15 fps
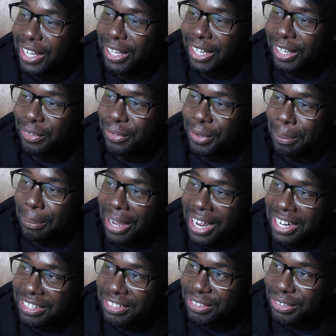I can only
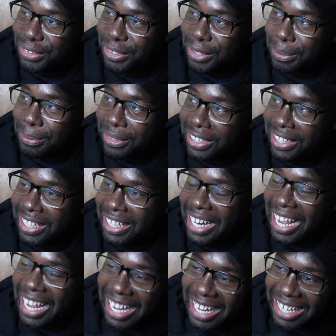imagine growing up in the
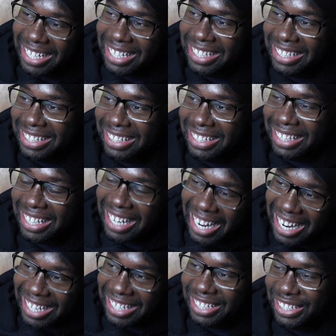'80s and in the
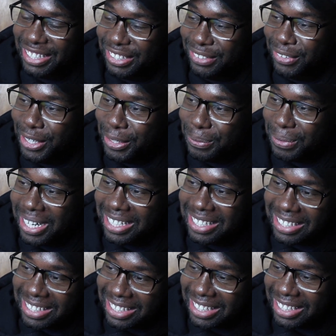'90s of
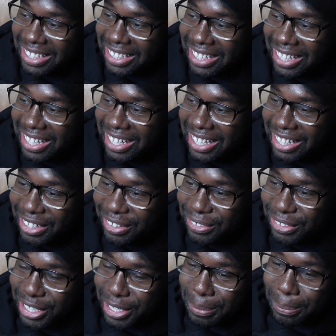NYC. You know,
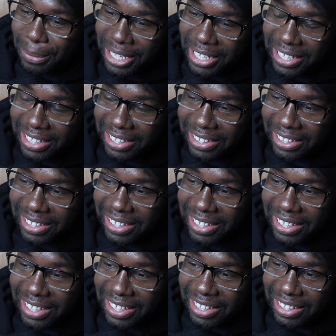trying to make it.
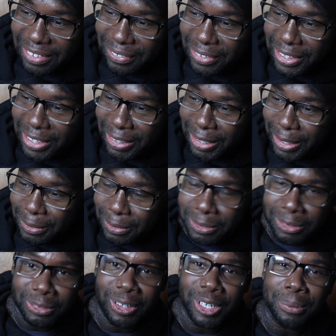Living a life
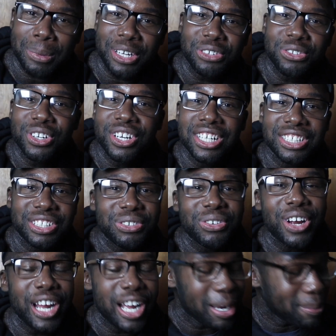surrounded by drugs and
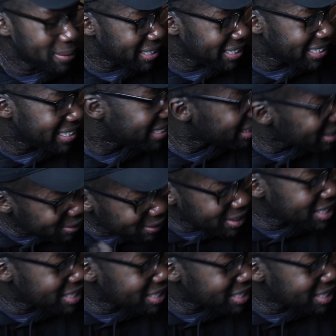crime and etc.